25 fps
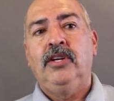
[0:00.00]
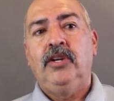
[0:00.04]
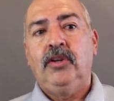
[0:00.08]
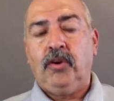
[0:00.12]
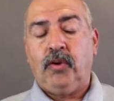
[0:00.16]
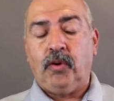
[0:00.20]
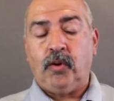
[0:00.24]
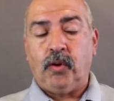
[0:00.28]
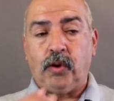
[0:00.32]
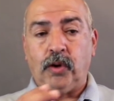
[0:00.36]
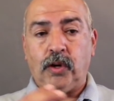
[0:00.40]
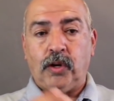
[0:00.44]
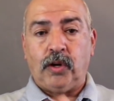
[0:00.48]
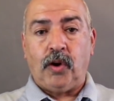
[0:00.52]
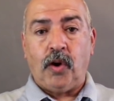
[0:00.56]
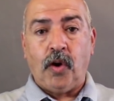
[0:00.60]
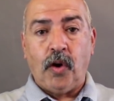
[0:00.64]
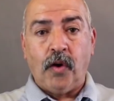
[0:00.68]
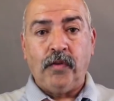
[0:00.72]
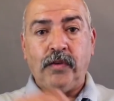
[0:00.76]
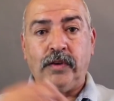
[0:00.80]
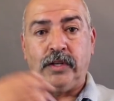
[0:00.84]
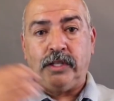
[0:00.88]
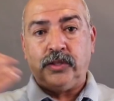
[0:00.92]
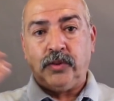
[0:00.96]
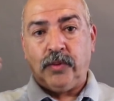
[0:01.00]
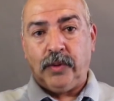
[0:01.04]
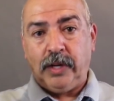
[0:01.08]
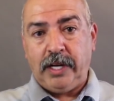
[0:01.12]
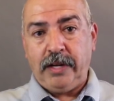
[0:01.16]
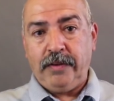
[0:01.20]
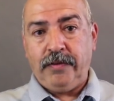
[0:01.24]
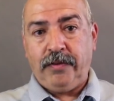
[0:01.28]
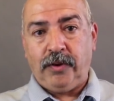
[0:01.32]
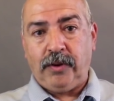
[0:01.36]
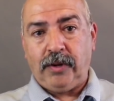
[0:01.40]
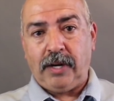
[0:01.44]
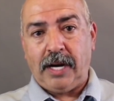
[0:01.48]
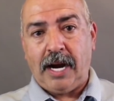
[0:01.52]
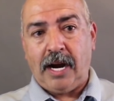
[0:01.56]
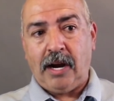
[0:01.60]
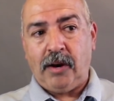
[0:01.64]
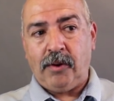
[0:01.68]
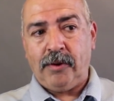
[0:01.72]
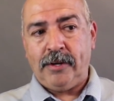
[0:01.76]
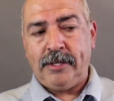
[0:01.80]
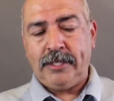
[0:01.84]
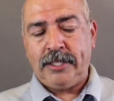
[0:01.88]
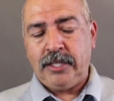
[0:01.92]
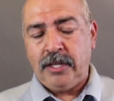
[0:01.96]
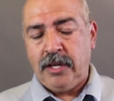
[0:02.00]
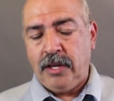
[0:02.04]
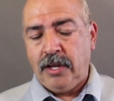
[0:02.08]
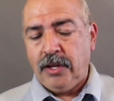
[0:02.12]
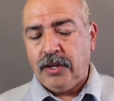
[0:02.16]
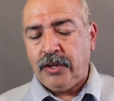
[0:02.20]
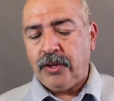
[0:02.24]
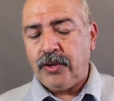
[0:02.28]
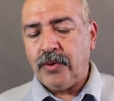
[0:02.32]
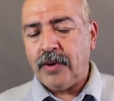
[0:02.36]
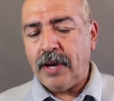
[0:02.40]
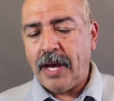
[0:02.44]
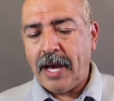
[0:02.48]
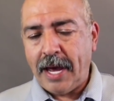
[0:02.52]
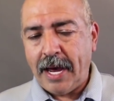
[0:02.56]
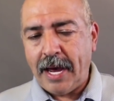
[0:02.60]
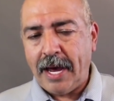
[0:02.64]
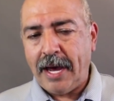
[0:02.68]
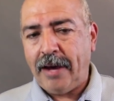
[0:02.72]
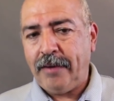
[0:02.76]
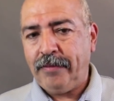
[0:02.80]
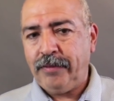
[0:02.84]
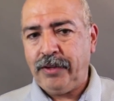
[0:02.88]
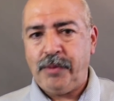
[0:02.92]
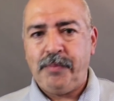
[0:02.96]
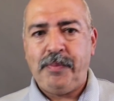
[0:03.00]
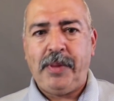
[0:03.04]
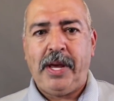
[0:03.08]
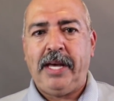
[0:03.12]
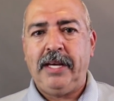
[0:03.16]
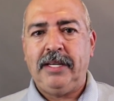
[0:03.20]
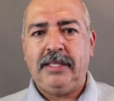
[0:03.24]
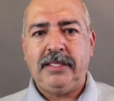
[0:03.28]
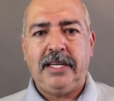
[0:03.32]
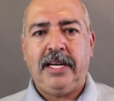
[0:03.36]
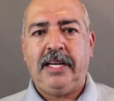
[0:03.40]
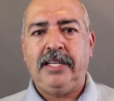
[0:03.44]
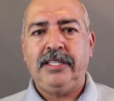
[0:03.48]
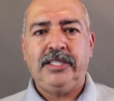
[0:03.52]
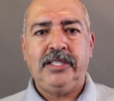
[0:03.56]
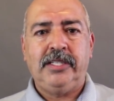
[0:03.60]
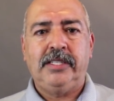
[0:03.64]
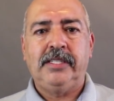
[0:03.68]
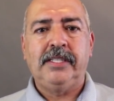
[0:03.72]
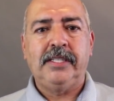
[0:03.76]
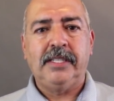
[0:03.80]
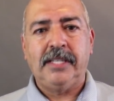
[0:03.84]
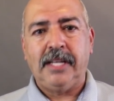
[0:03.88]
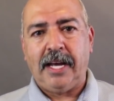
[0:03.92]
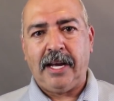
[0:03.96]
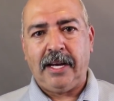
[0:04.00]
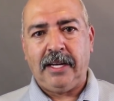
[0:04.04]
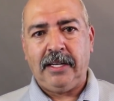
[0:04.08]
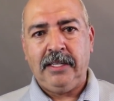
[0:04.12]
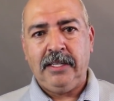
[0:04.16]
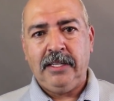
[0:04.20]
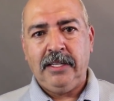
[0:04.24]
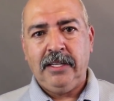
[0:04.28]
or over 24 hours, you have to pay attention to that,